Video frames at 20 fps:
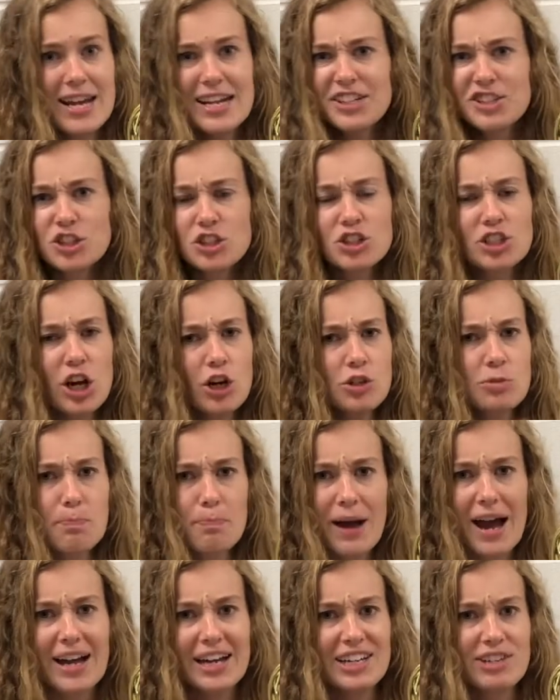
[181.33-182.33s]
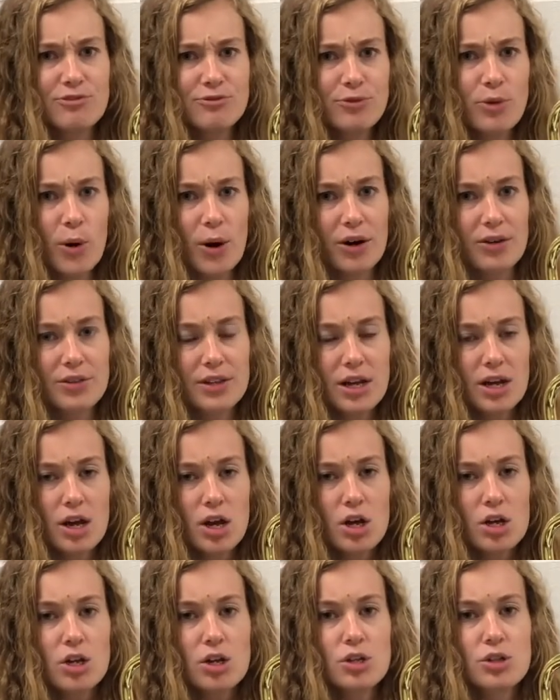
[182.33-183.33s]
it just goes back and forth.
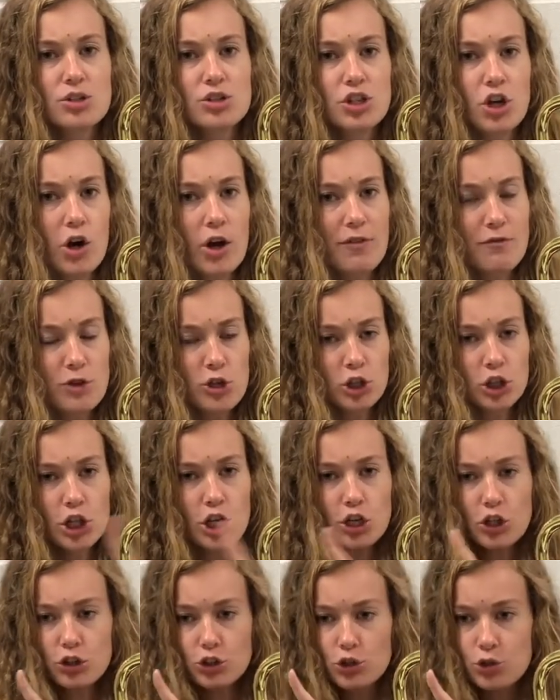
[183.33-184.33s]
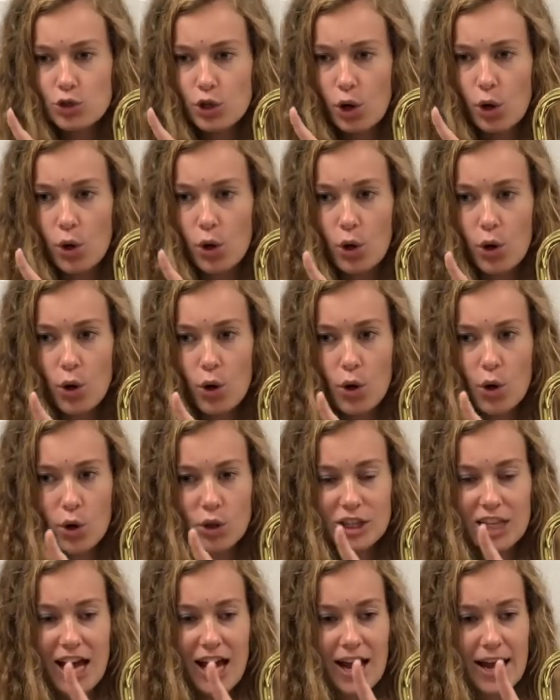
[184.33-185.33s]
So if you look through the
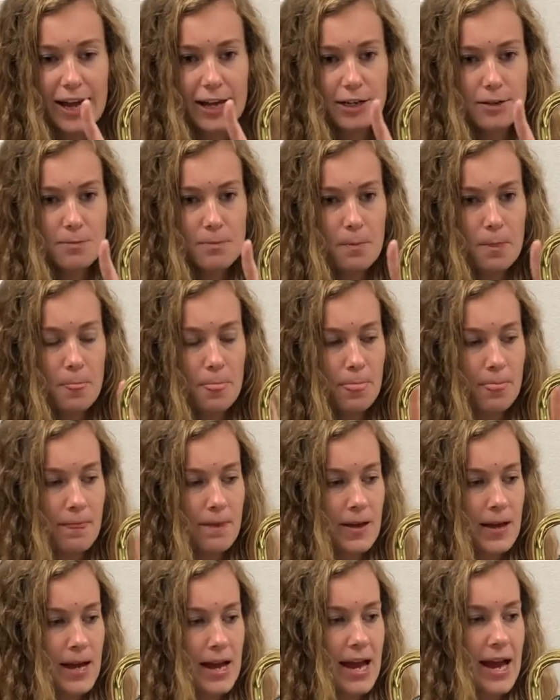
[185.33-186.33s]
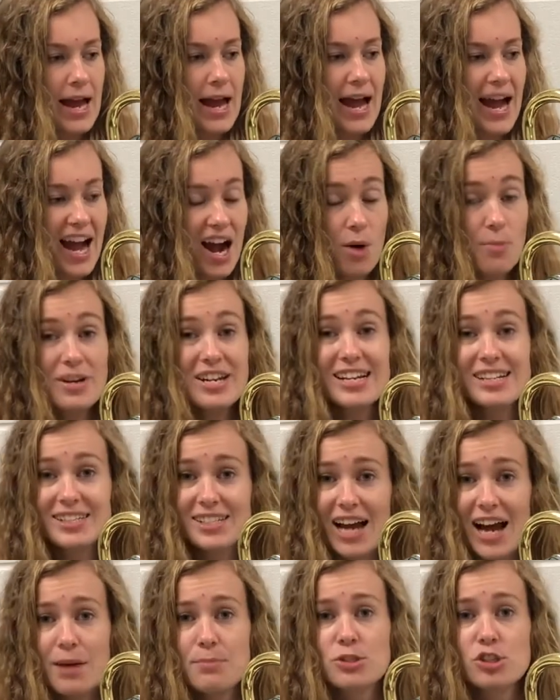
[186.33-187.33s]
whole line, how many
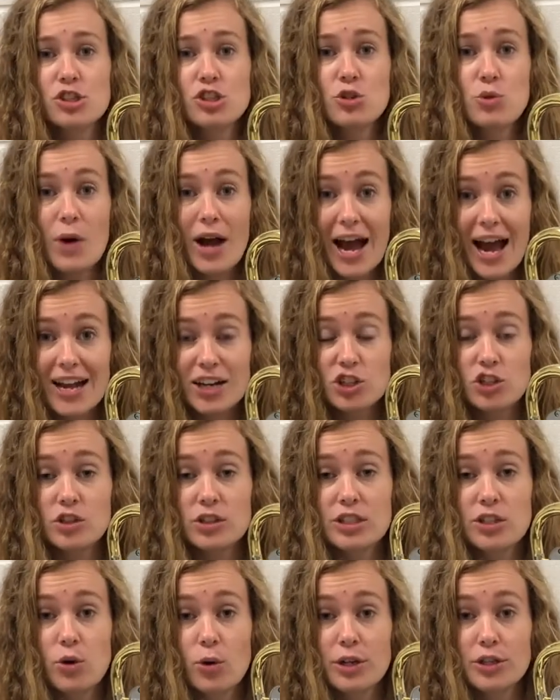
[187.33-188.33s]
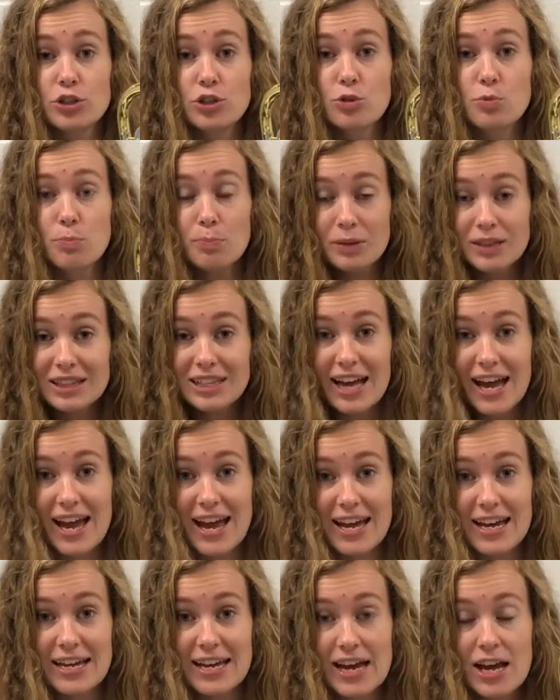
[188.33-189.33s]
times are you actually going to
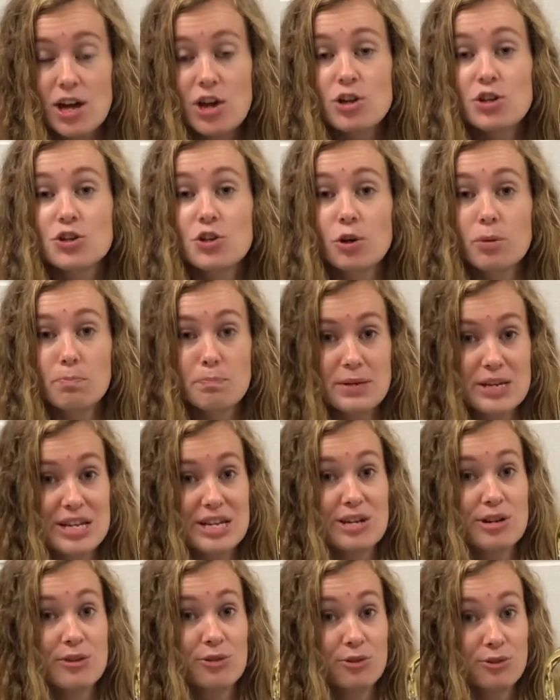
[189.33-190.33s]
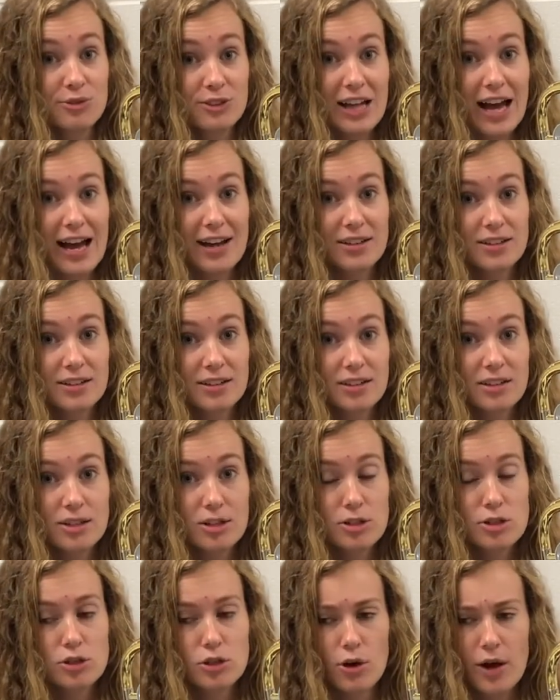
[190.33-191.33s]
play your B flat?
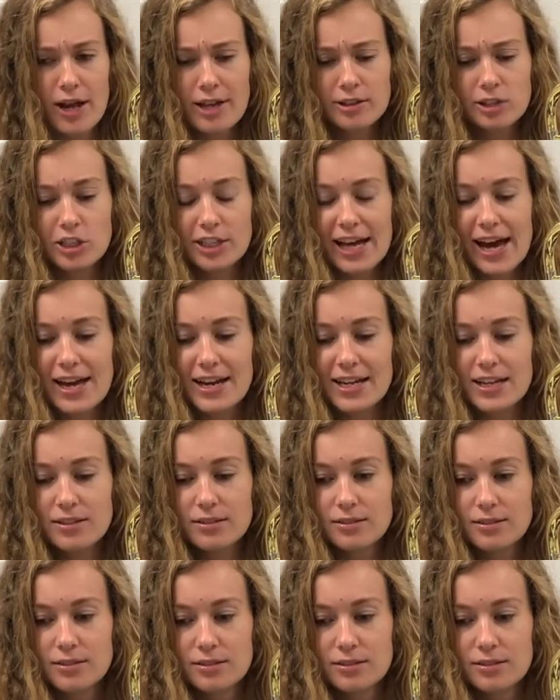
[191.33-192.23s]
So go ahead and look at it.